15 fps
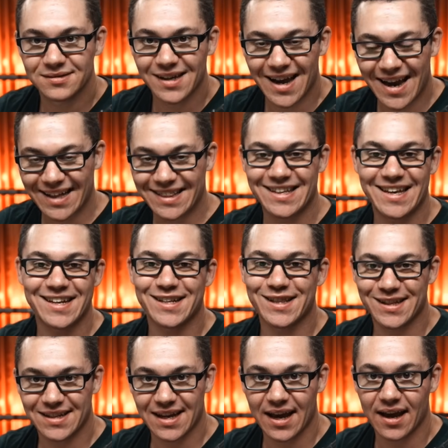At the end of
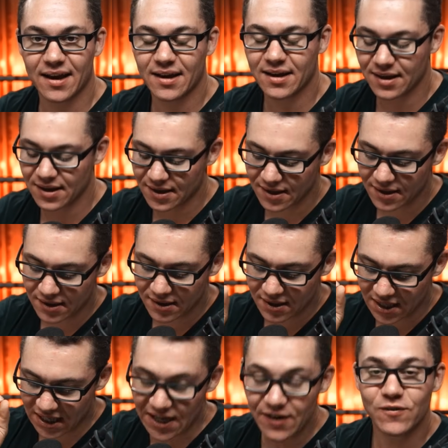the day,
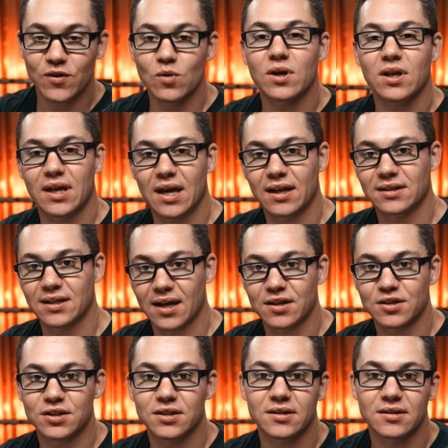if you can get
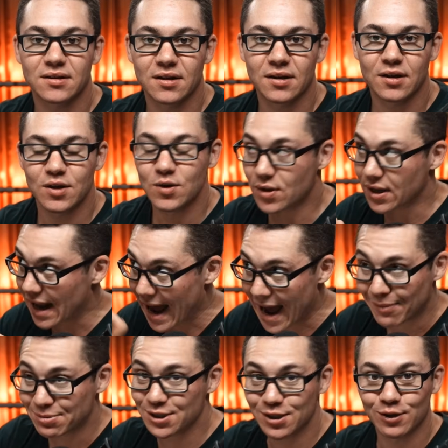attention, you can
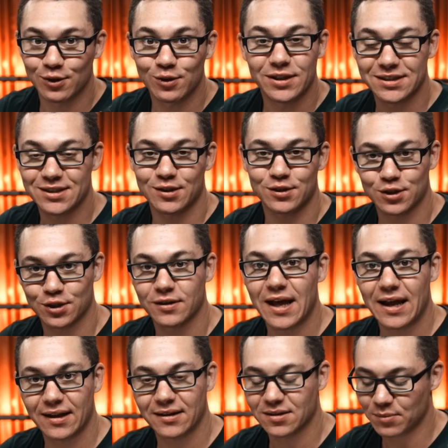absolutely still turn
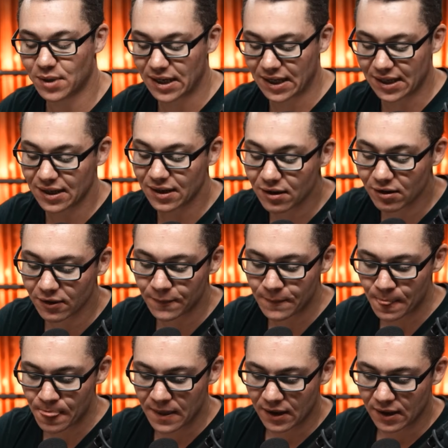that into money. And here
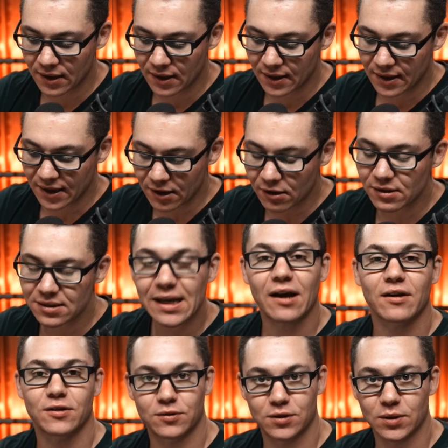is how
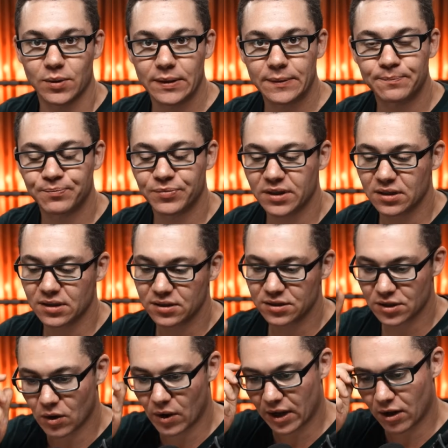you do it.
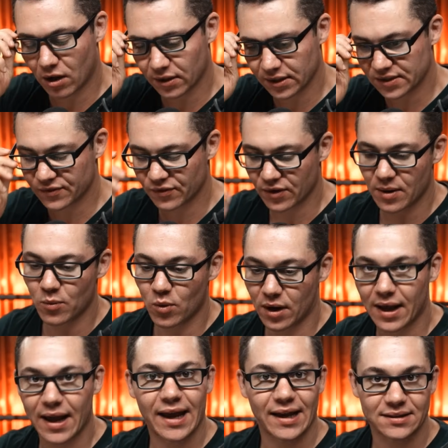So I call this
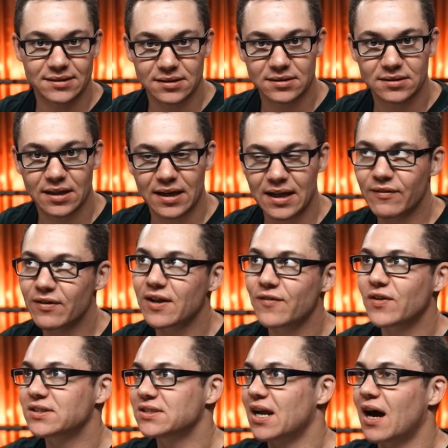framework ACES. And even if
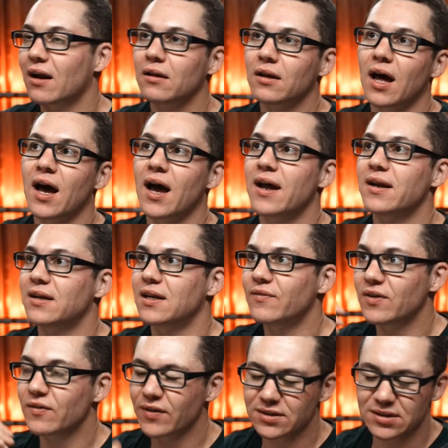it's not aligned, and
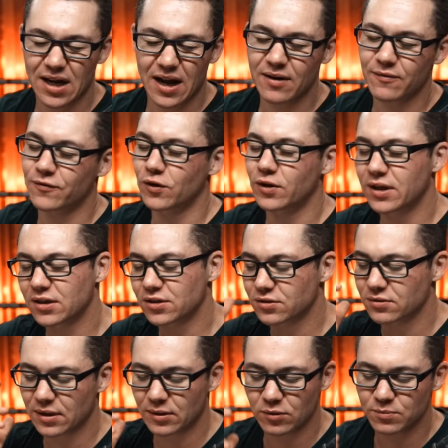even if it's not fully in
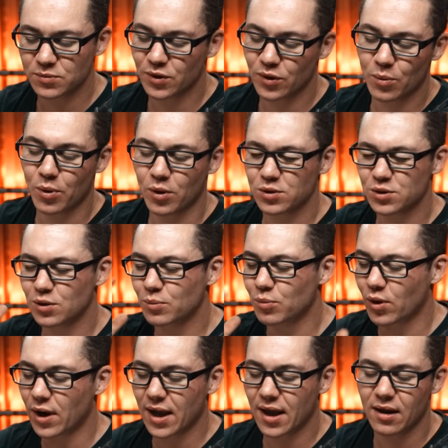terms with your personal
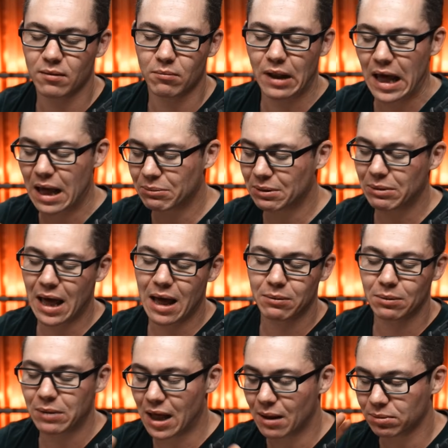brand and blah, blah, blah,
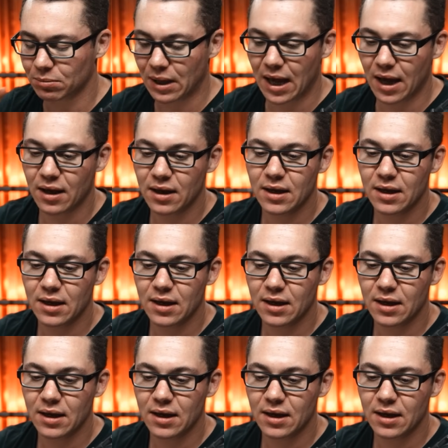blah, blah, blah, blah,